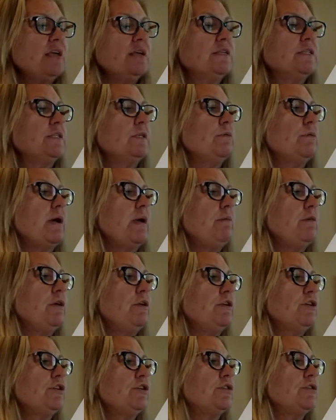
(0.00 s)
So I'm
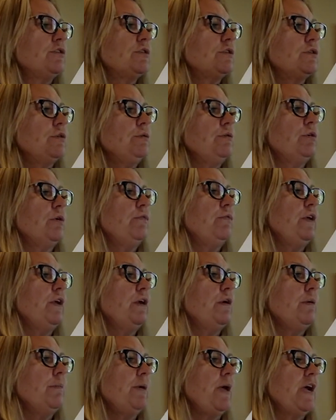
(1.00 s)
going to scoot over here.